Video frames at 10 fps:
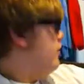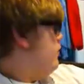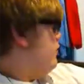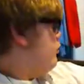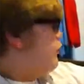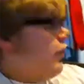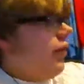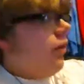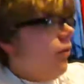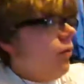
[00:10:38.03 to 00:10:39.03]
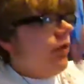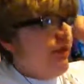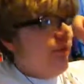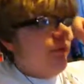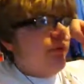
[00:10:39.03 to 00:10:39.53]
So the
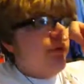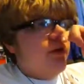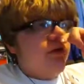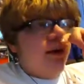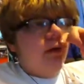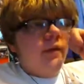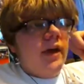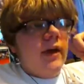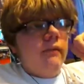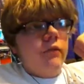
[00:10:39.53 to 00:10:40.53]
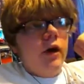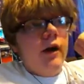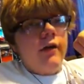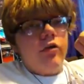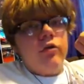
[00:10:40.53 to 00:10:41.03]
WWE title became Raw
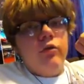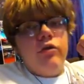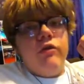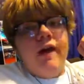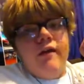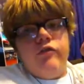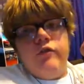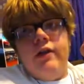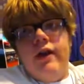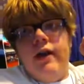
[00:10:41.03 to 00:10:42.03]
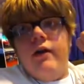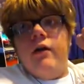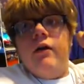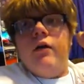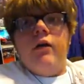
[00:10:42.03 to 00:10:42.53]
exclusive after that.
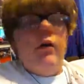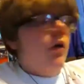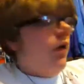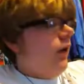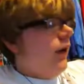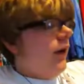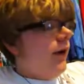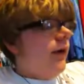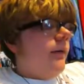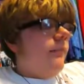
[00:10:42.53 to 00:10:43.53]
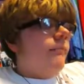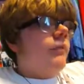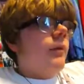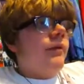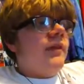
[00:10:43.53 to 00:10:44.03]

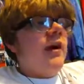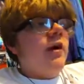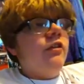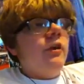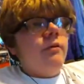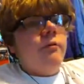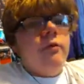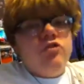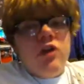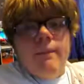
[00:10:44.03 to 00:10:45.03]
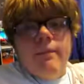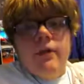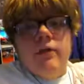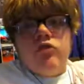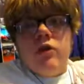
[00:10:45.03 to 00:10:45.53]
But now the WWE
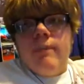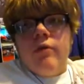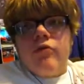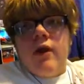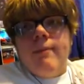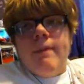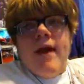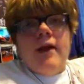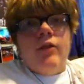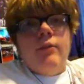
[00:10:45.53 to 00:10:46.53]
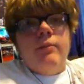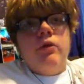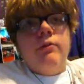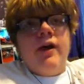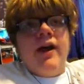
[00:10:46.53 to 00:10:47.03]
Championship is right back on the blue
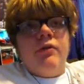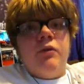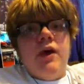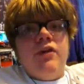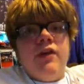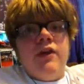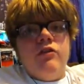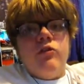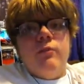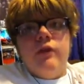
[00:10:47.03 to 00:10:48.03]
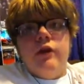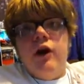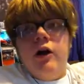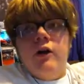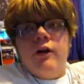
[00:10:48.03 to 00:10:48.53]
brand where I think it should
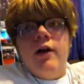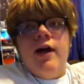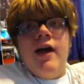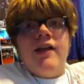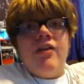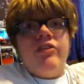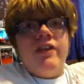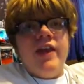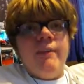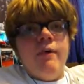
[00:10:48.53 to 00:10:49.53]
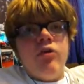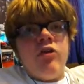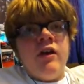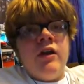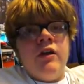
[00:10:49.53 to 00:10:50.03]
belong. And as Dean Ambrose
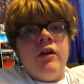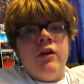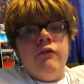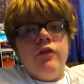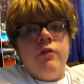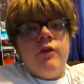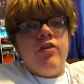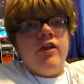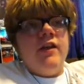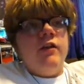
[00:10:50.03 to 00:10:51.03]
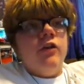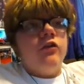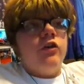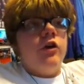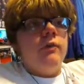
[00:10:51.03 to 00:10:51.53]
said in an interview, he said he looked
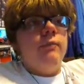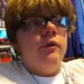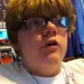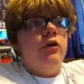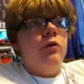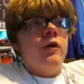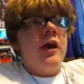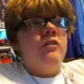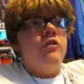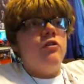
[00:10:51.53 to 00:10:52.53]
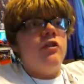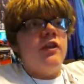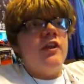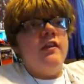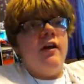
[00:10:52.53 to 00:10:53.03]
good in blue, and I do think
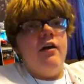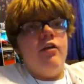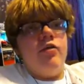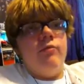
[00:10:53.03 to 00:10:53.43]
he does.